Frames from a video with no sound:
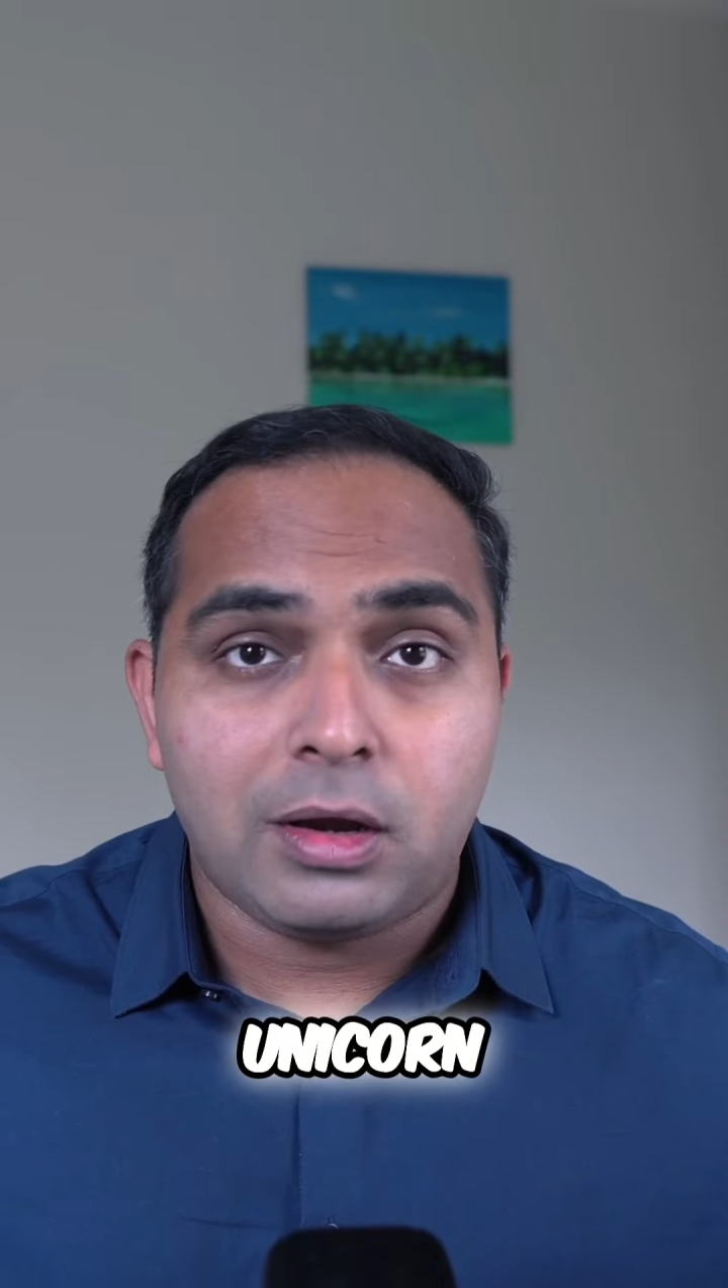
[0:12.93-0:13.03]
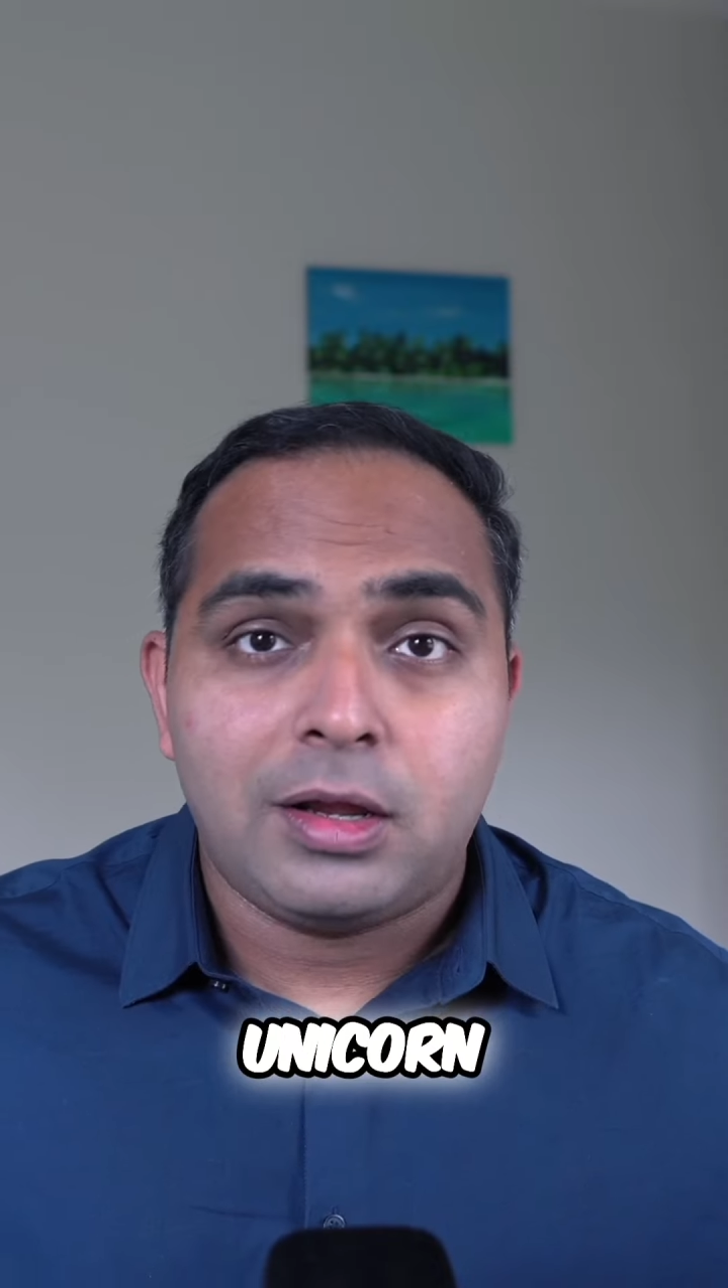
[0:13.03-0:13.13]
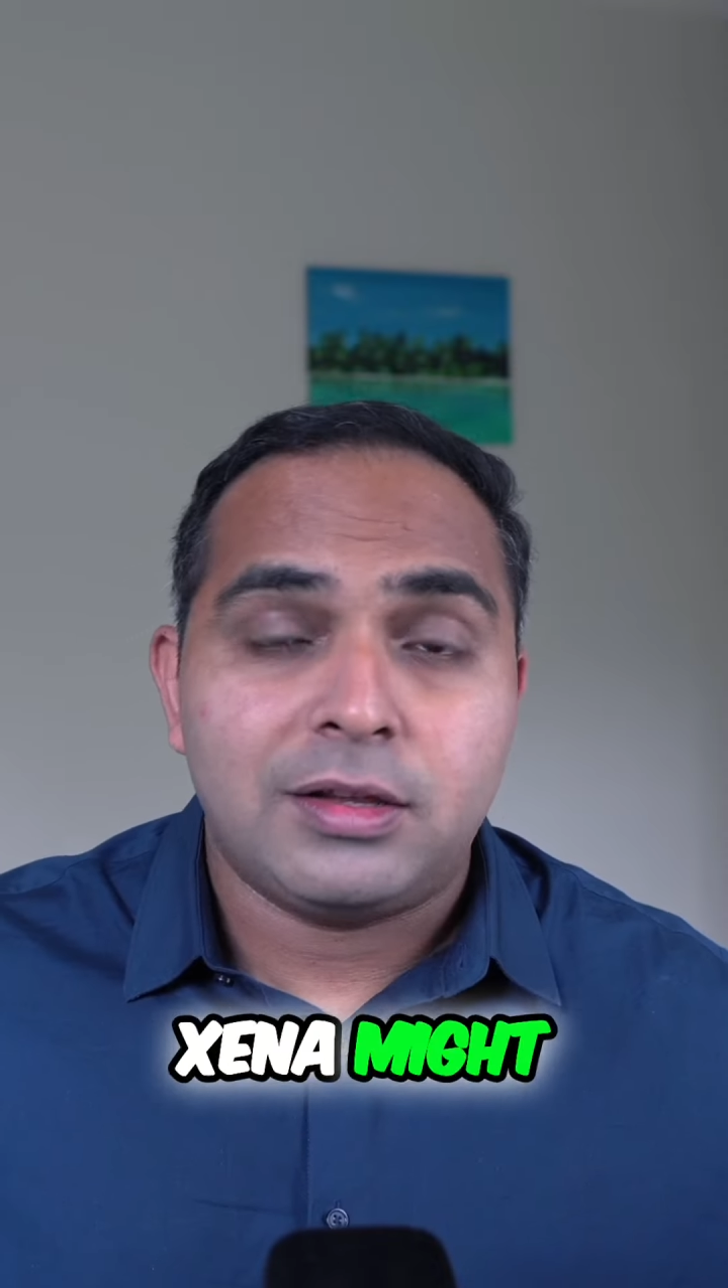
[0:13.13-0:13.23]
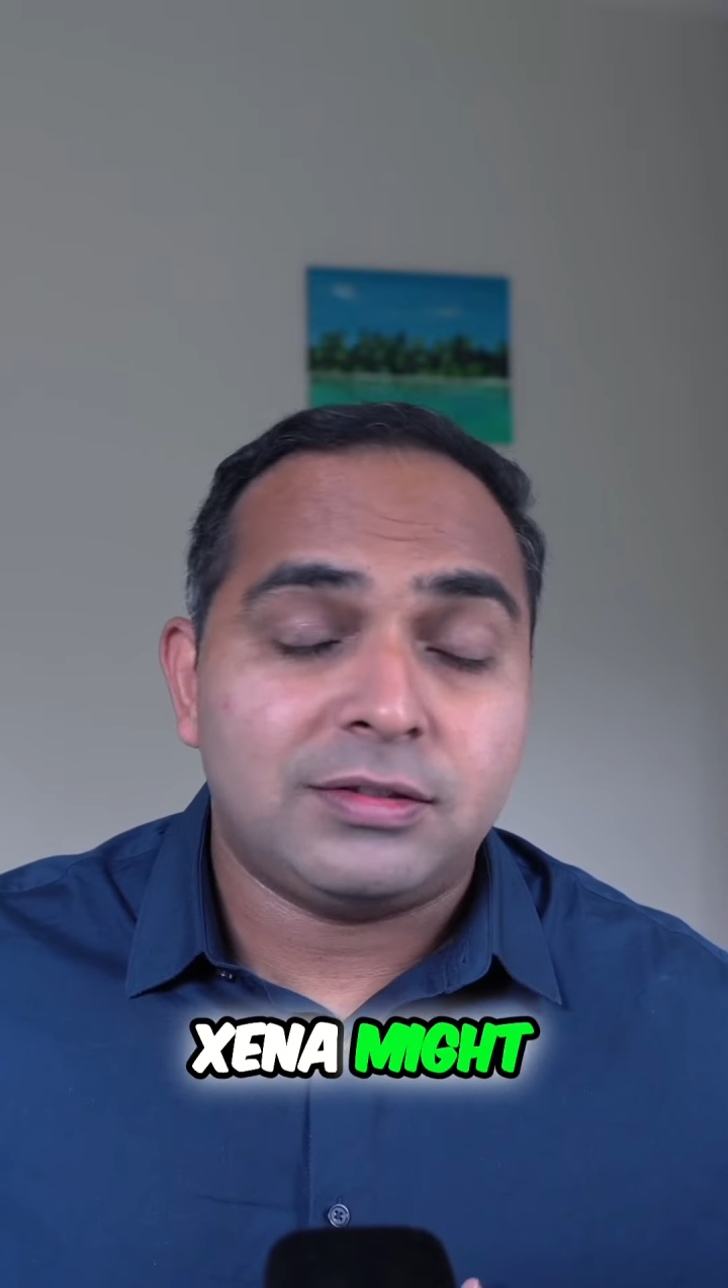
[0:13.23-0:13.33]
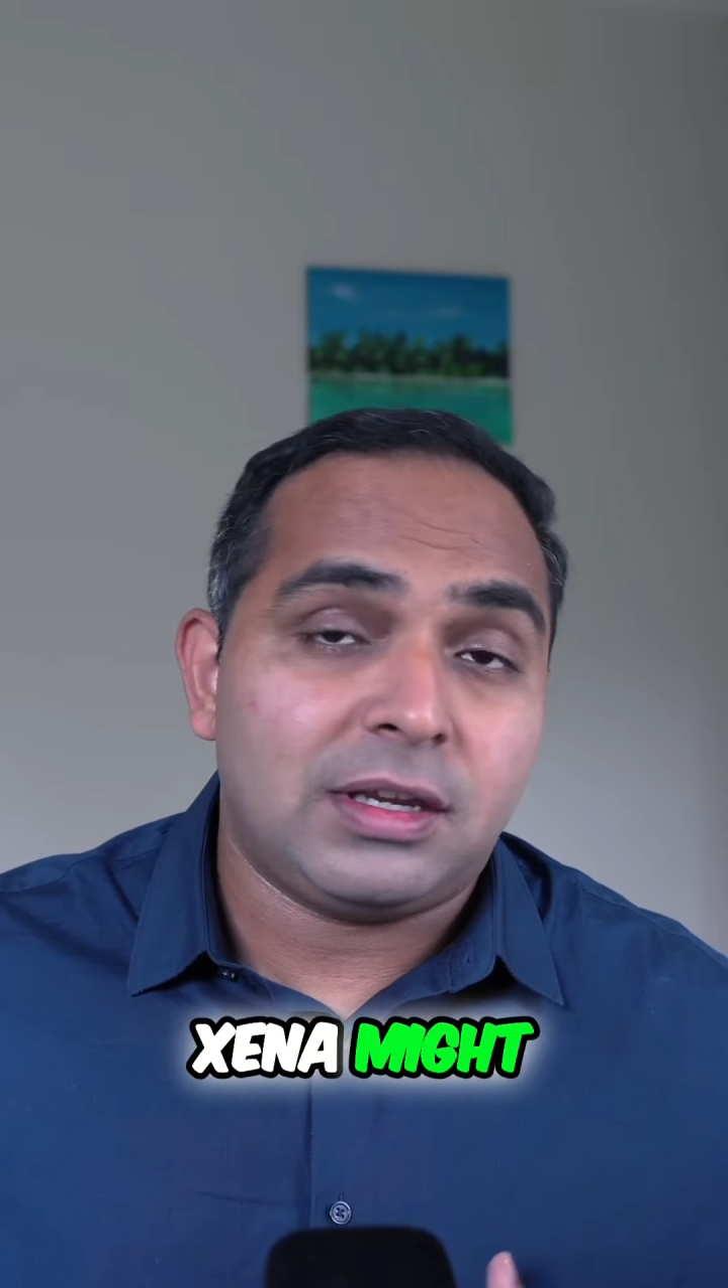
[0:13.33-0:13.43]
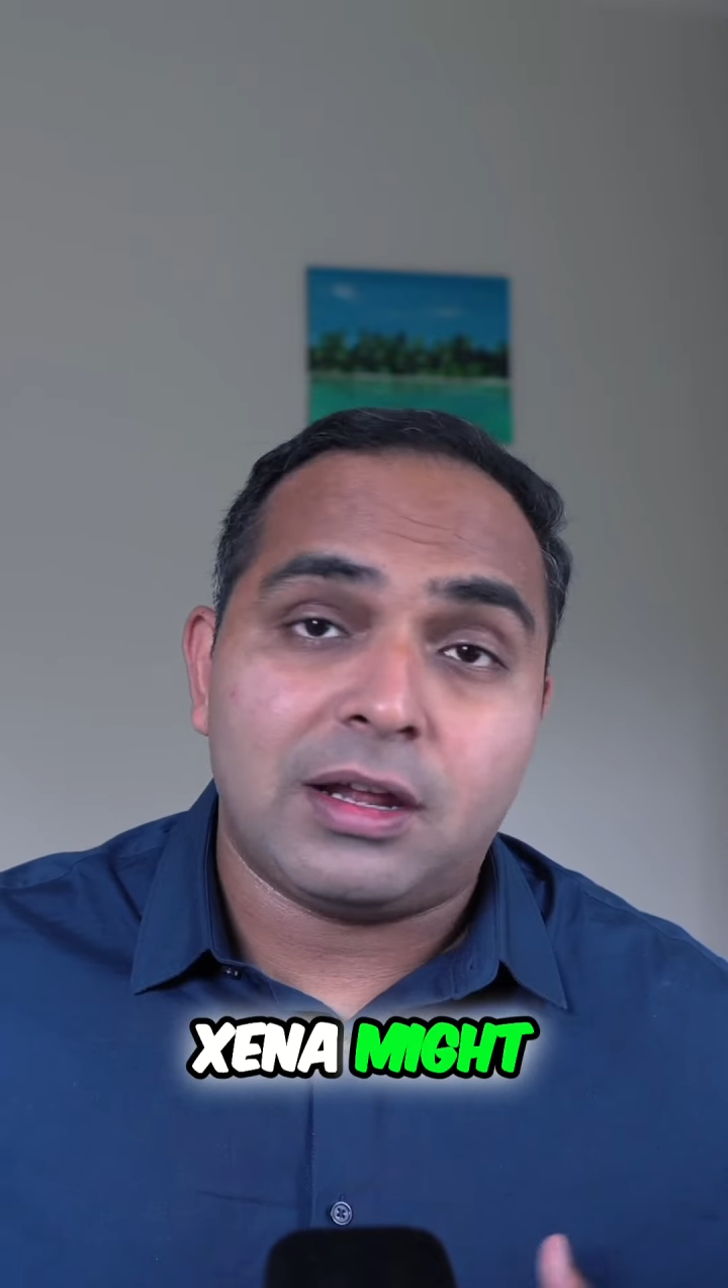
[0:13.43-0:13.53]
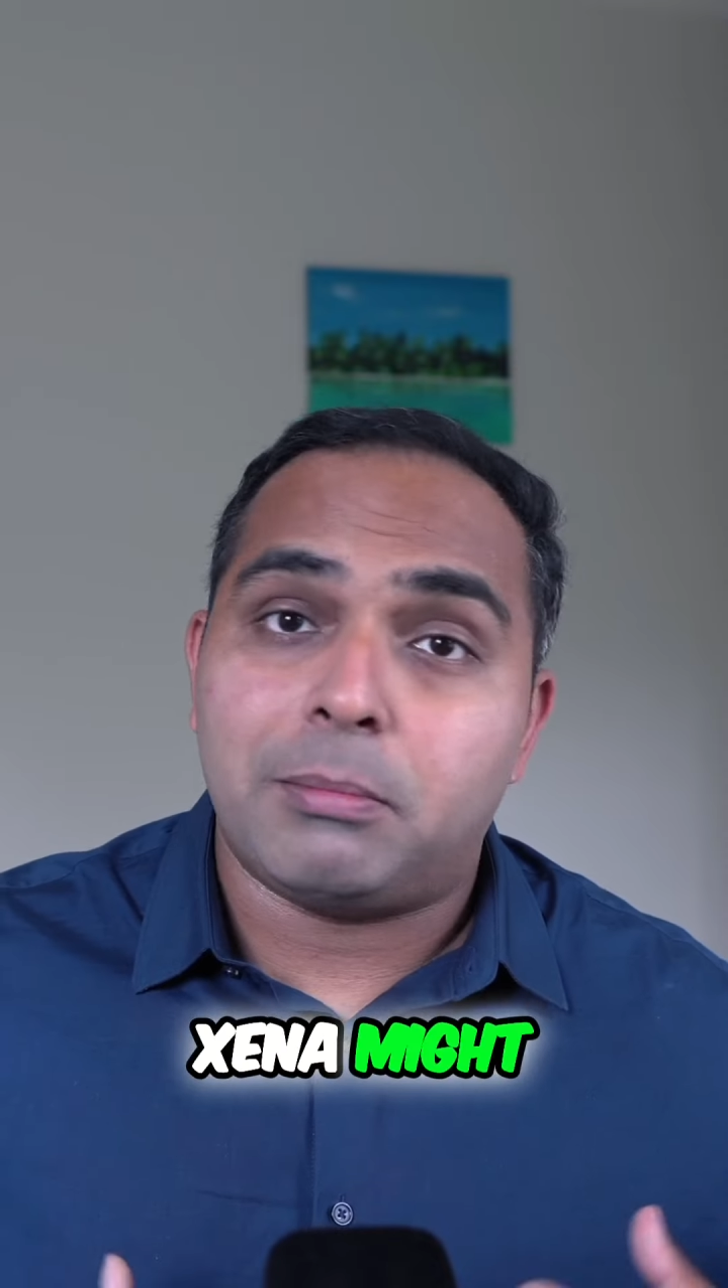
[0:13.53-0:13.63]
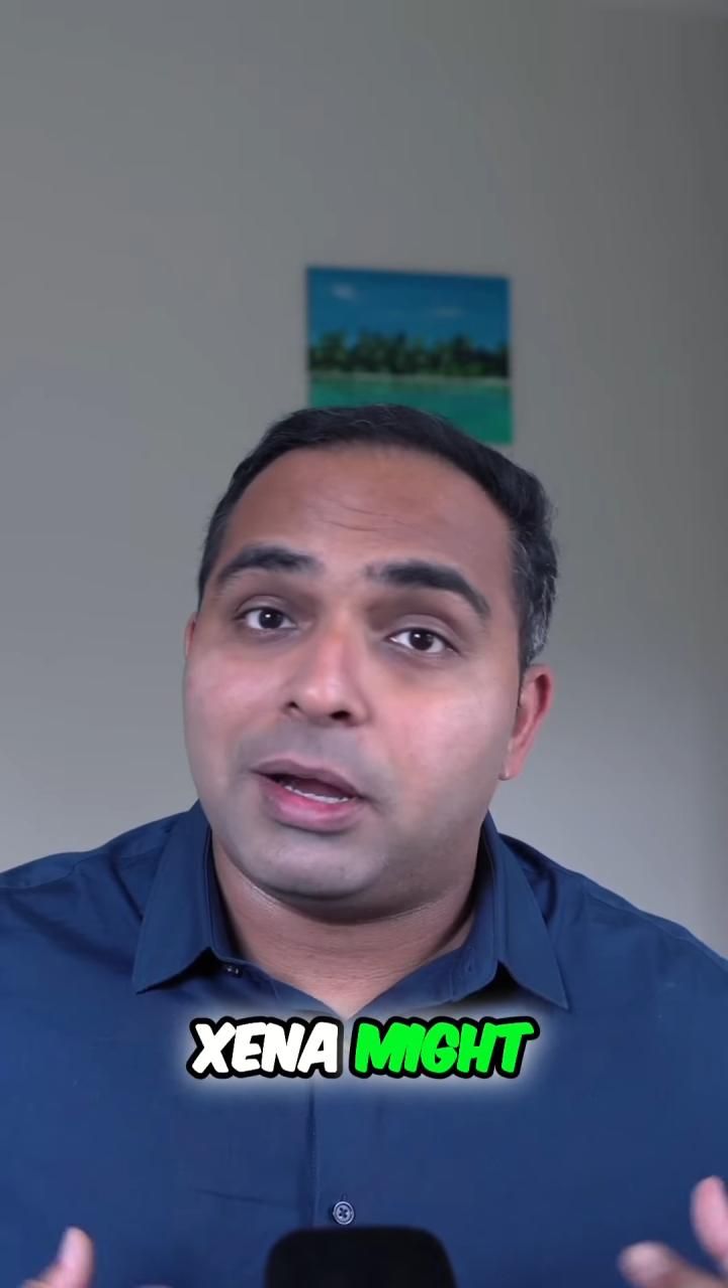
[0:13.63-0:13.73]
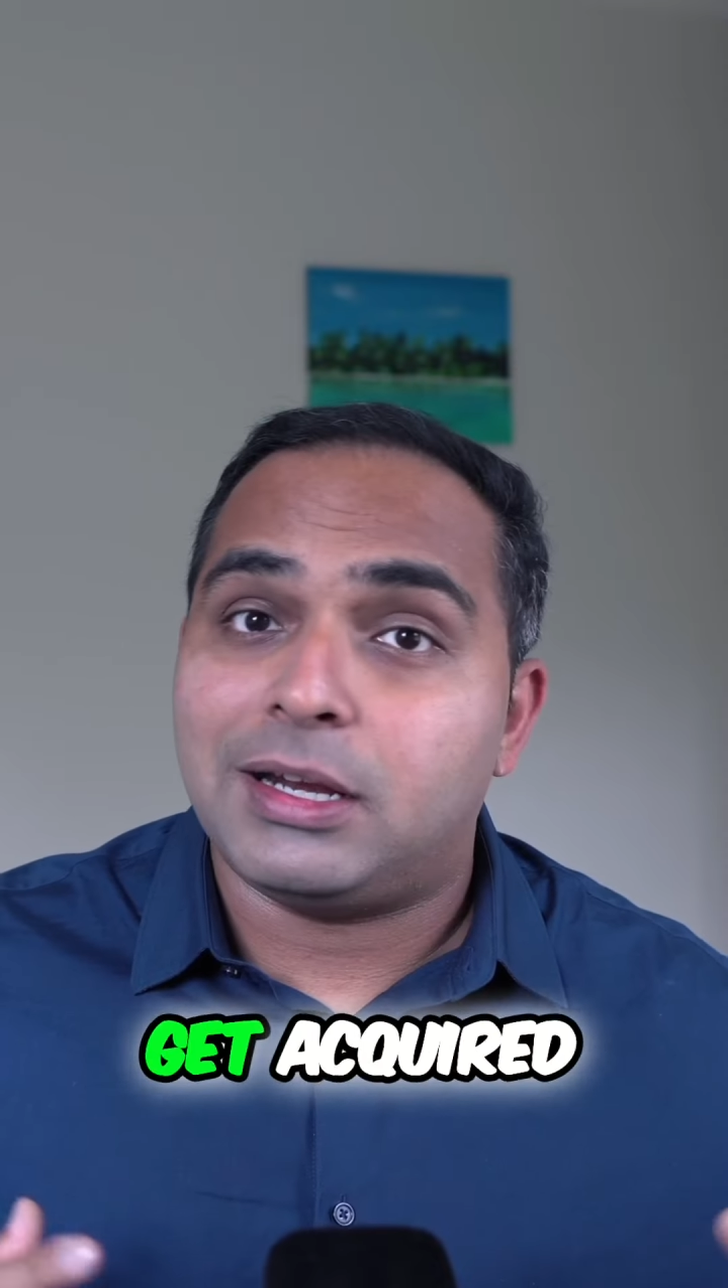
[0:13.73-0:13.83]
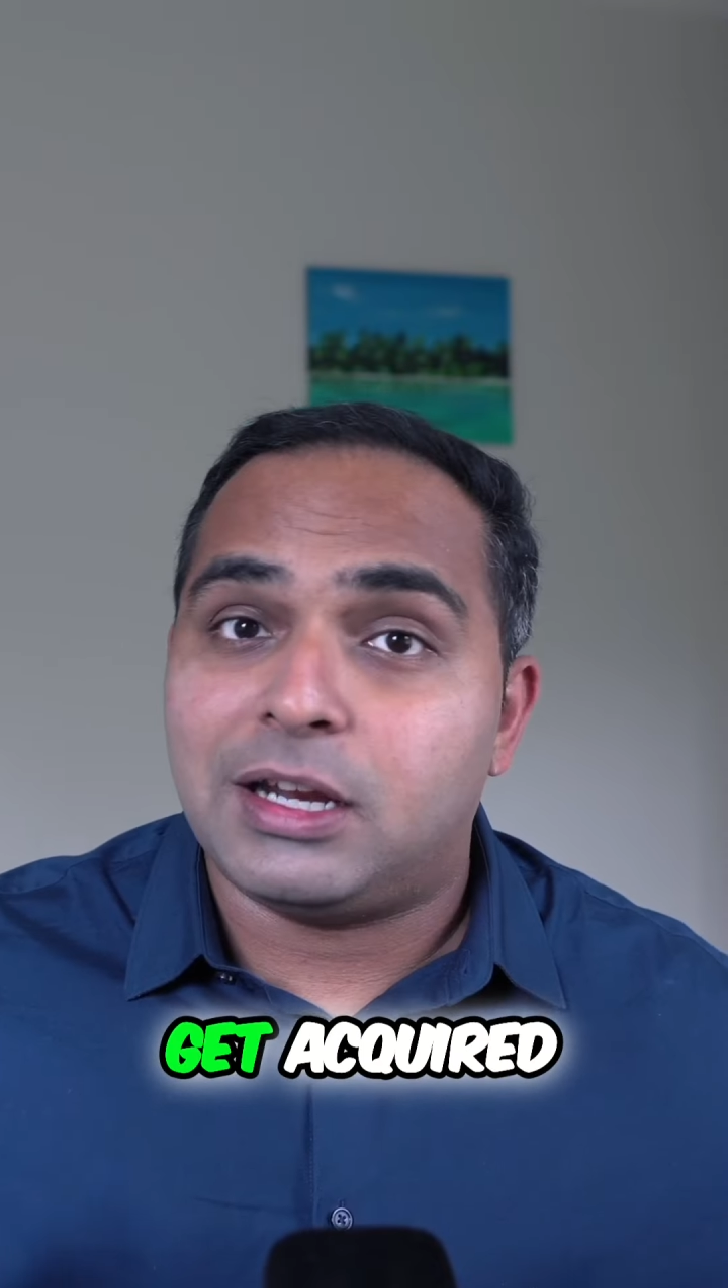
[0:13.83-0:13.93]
Xena might get